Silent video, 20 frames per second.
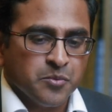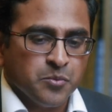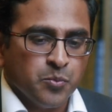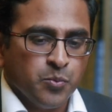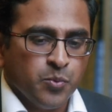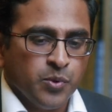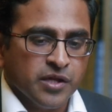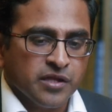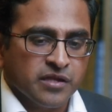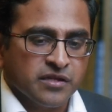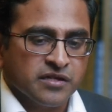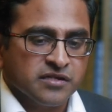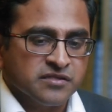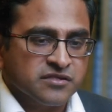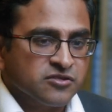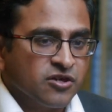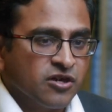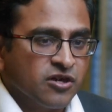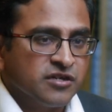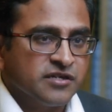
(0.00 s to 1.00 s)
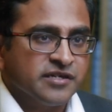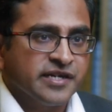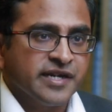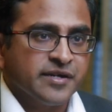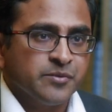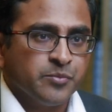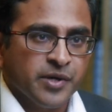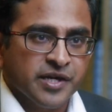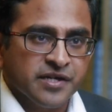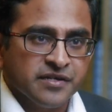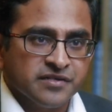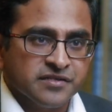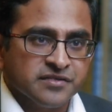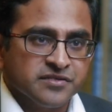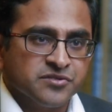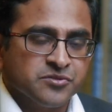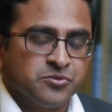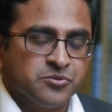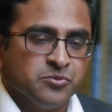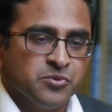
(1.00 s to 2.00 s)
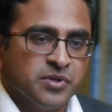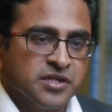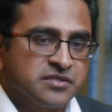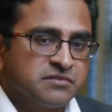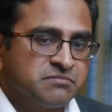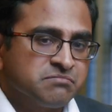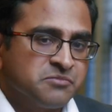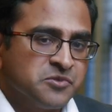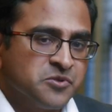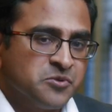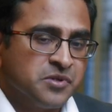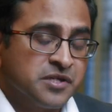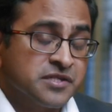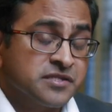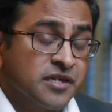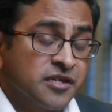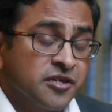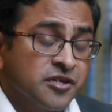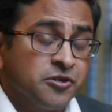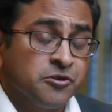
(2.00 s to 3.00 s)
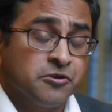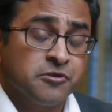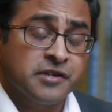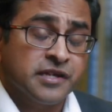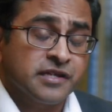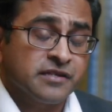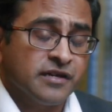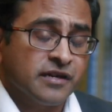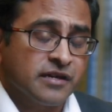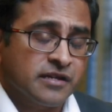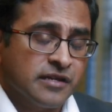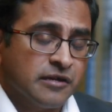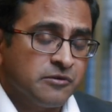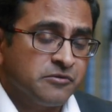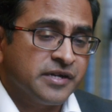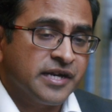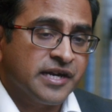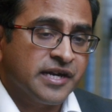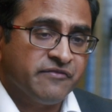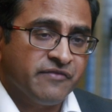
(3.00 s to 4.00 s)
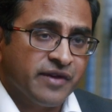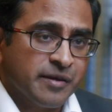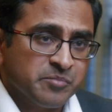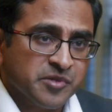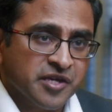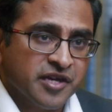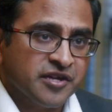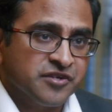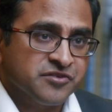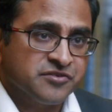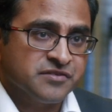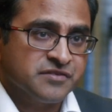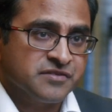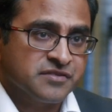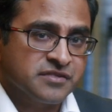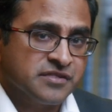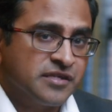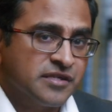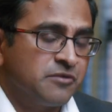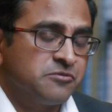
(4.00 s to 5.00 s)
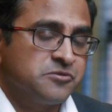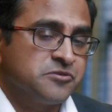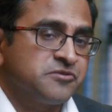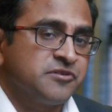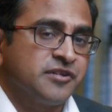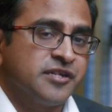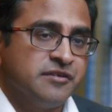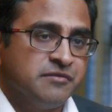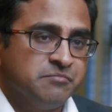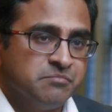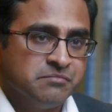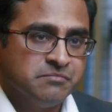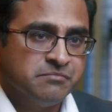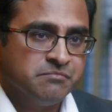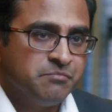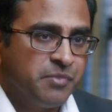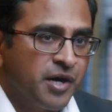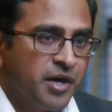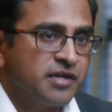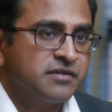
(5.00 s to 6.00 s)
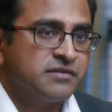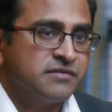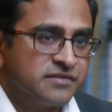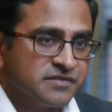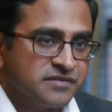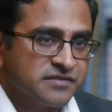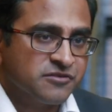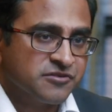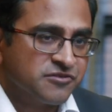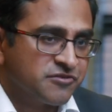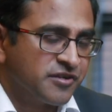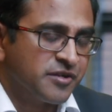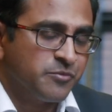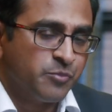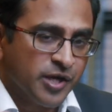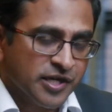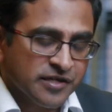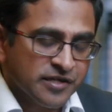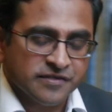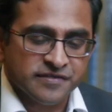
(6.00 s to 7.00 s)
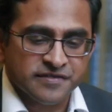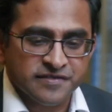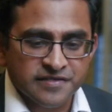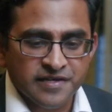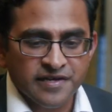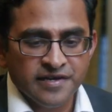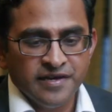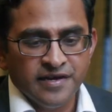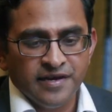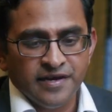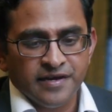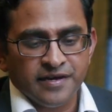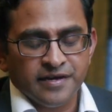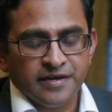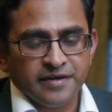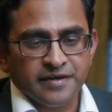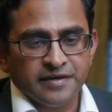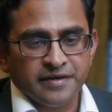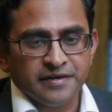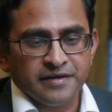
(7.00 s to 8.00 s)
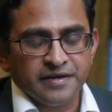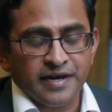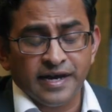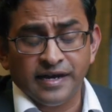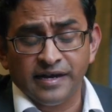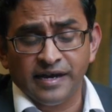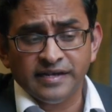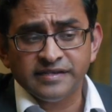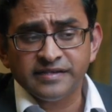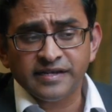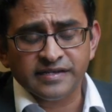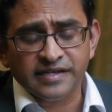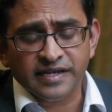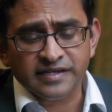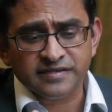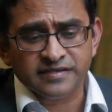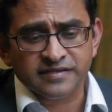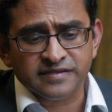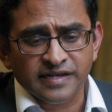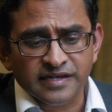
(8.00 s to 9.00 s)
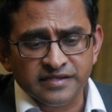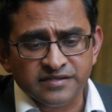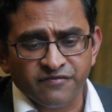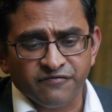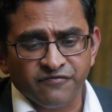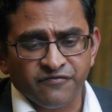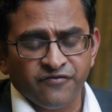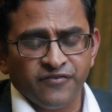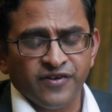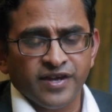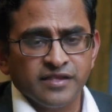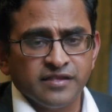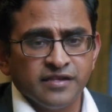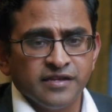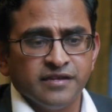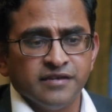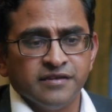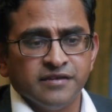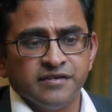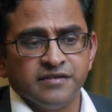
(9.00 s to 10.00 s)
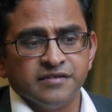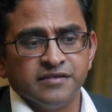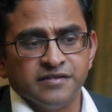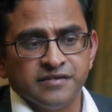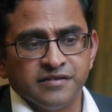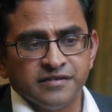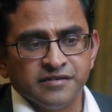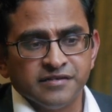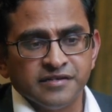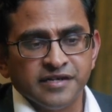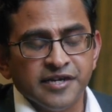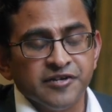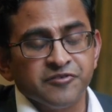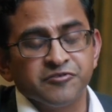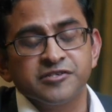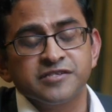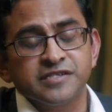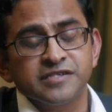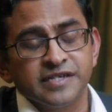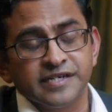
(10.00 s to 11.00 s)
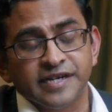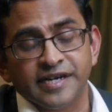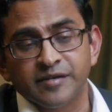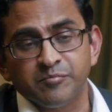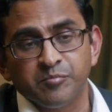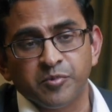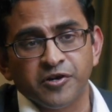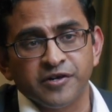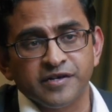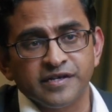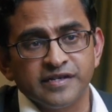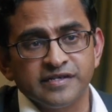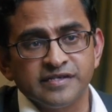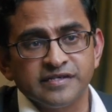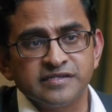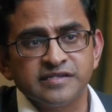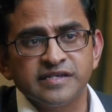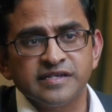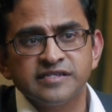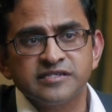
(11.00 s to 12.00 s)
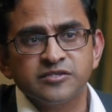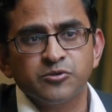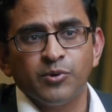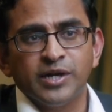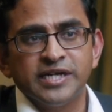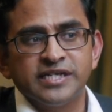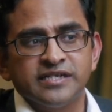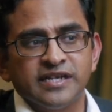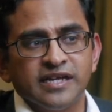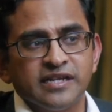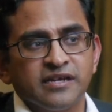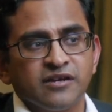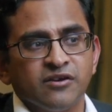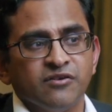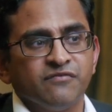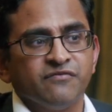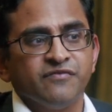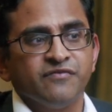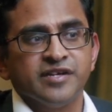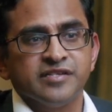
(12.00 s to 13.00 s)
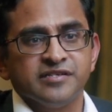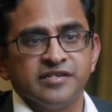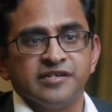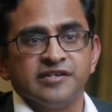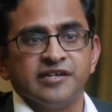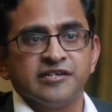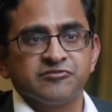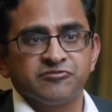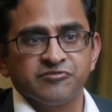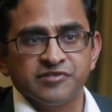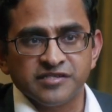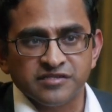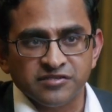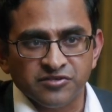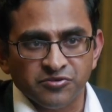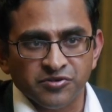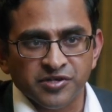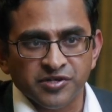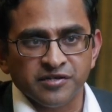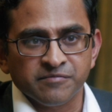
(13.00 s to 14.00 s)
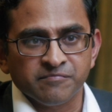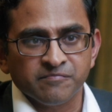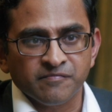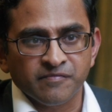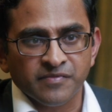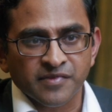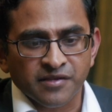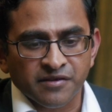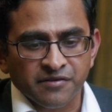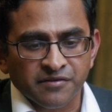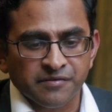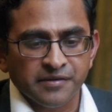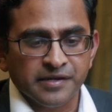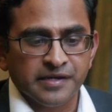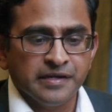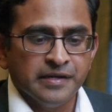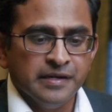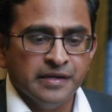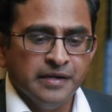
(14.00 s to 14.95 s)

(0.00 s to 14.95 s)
will consolidate vendors who are securing their cloud native applications down to 3 partners or 3 vendors. I think that's a fairly interesting data point, and it's quite telling of where the industry is going, right?